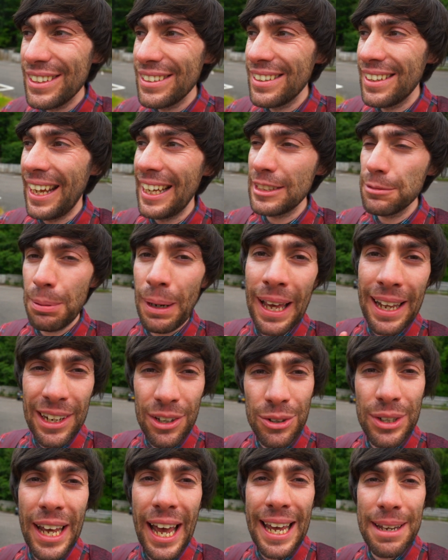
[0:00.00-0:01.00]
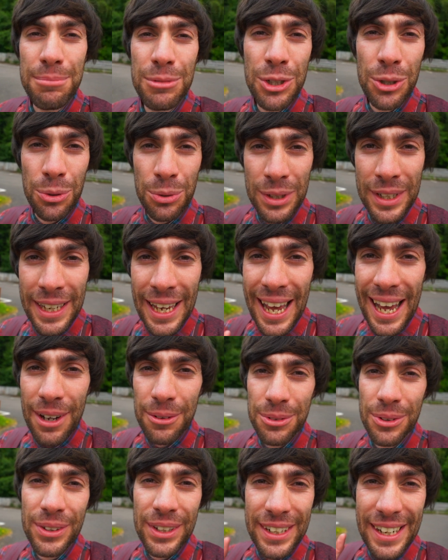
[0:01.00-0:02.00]
Let's play a little game called
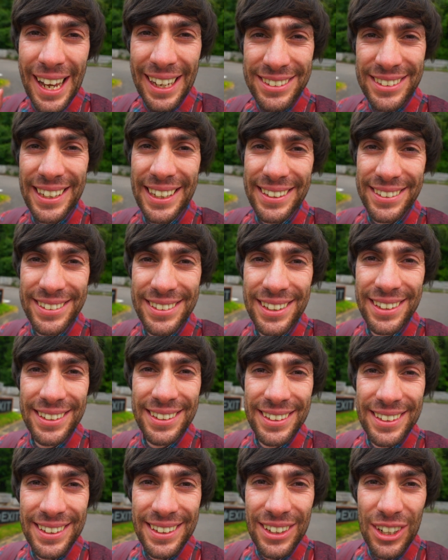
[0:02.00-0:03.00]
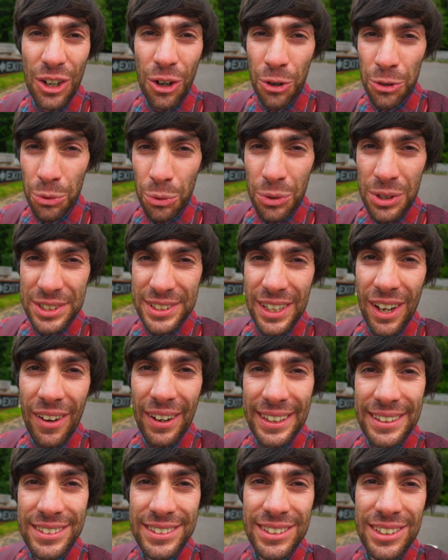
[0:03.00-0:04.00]
Count the Nessies. On all the
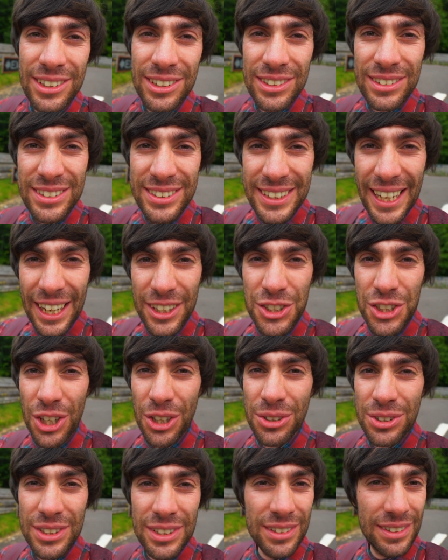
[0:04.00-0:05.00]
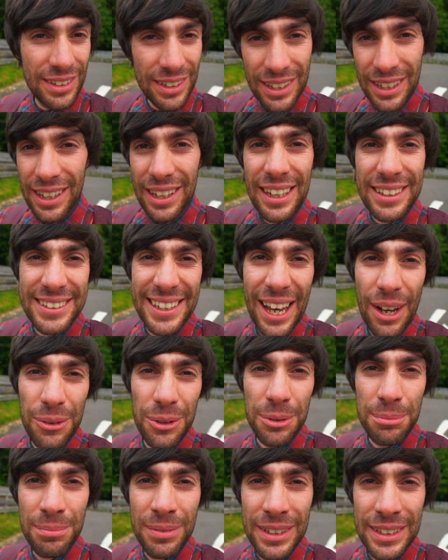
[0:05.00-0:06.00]
signs, statues, let's count
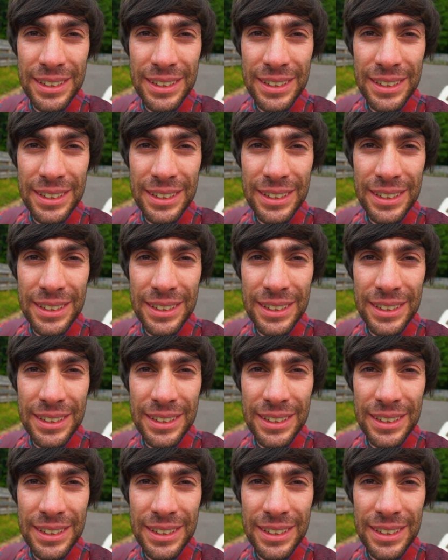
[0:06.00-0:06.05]
them.